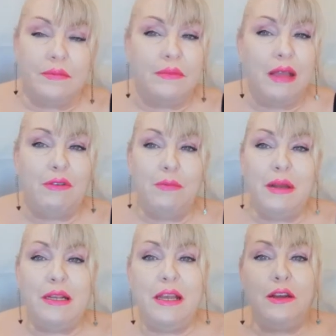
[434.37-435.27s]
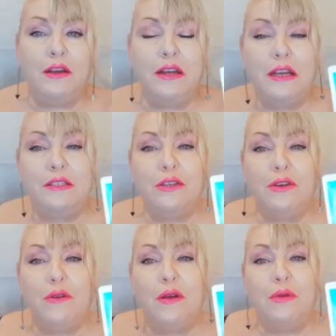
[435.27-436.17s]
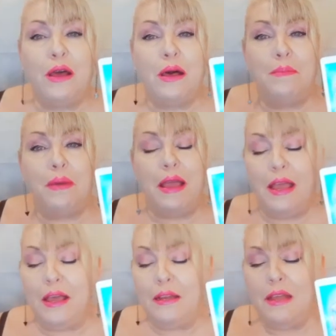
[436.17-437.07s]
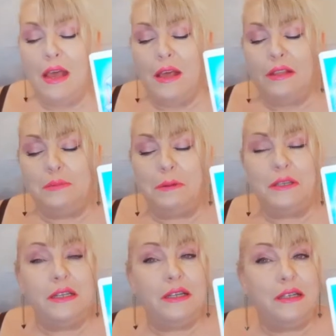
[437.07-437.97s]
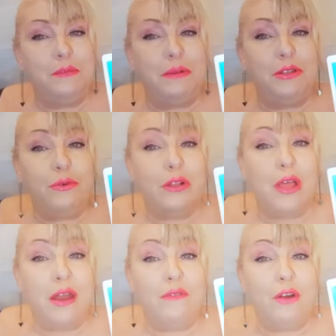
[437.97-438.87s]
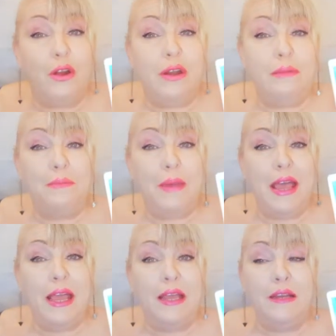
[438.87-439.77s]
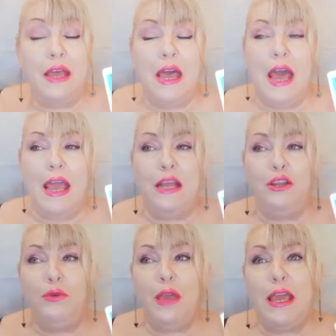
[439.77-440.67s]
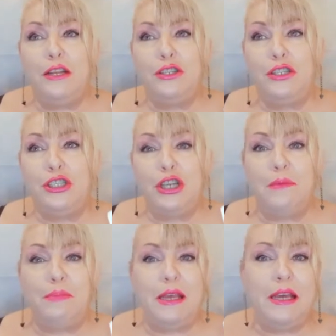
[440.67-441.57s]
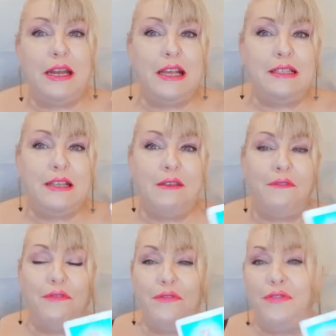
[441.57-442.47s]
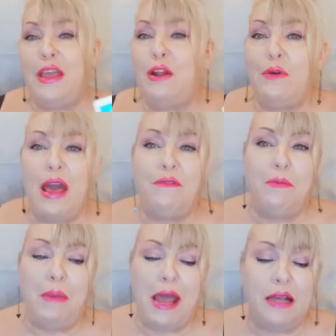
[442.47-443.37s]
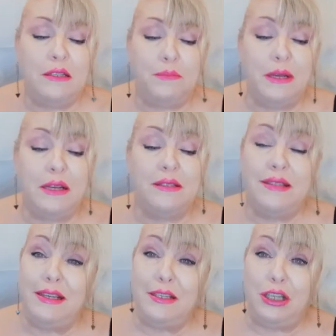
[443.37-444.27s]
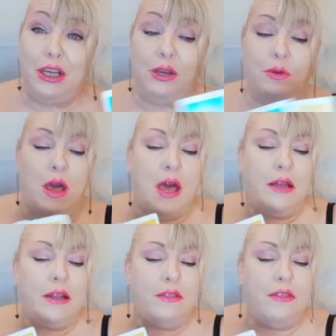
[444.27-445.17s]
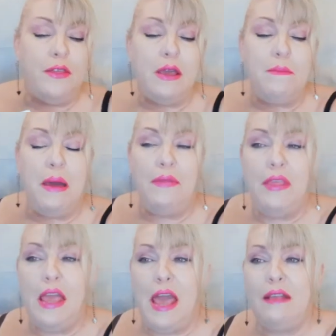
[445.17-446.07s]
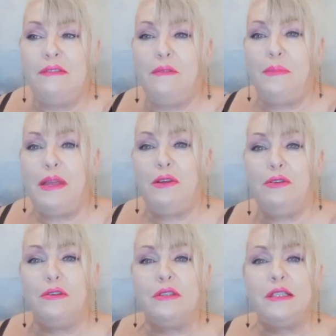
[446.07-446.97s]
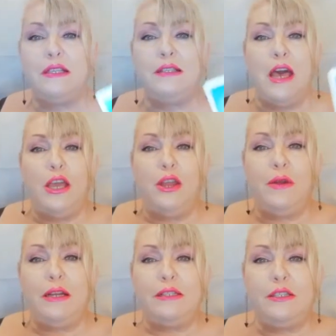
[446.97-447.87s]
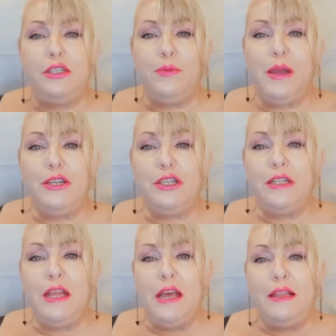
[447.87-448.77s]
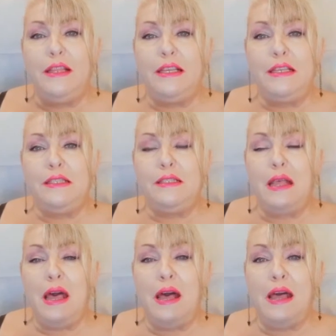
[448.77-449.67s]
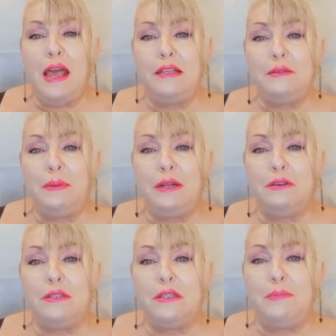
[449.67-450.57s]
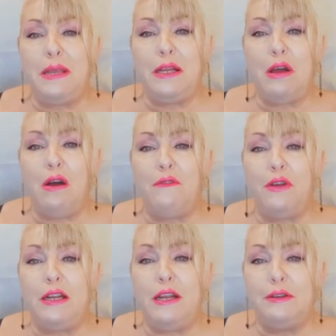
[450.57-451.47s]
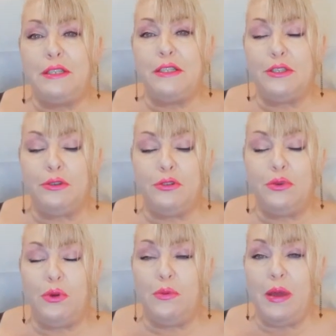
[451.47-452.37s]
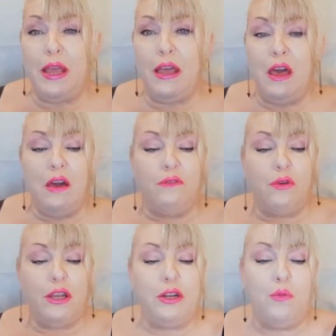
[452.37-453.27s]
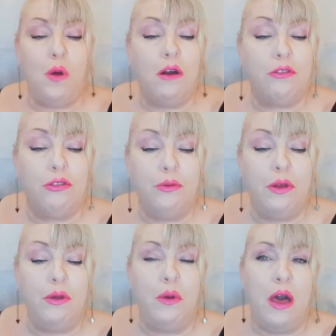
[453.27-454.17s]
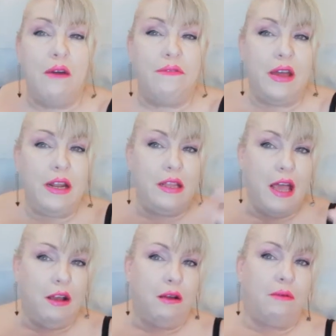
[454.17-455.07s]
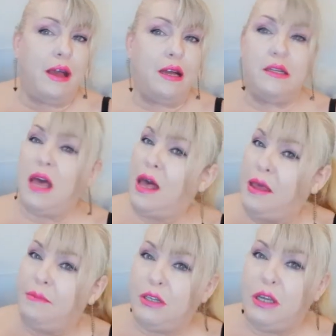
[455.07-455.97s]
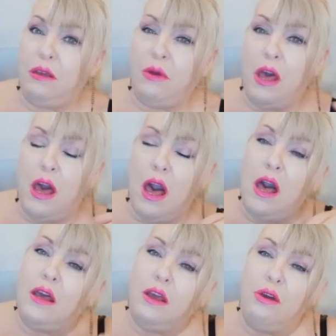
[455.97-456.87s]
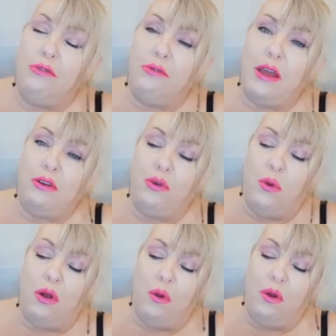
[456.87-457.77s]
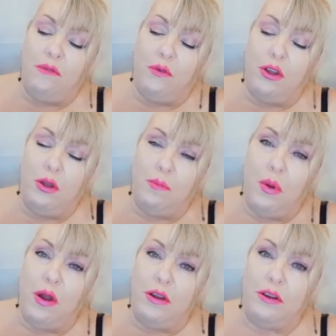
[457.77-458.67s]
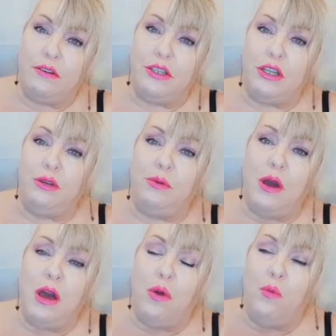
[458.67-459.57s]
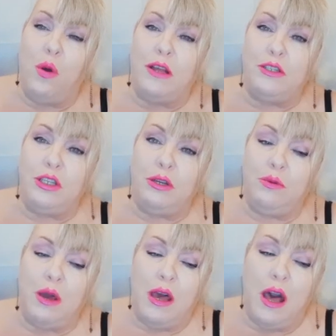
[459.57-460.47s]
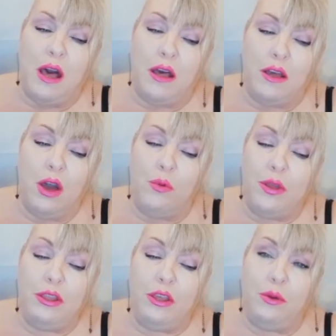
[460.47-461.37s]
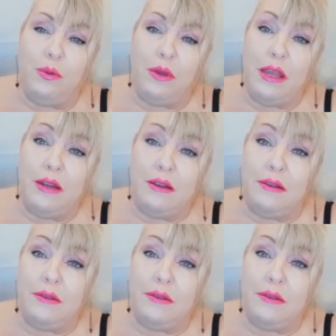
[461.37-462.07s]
everybody here is a grown up, and this person has been through a lot of hurt and pain. And you can't just jump in as if they don't have a past, because they do. Now, the thing about the Ace of Pentacles is you're in a situation, this Ace of Pentacles is being offered, and here's this little doorway for you to walk through. Finding that correct time to go through that door, or for your partner to want to go with you and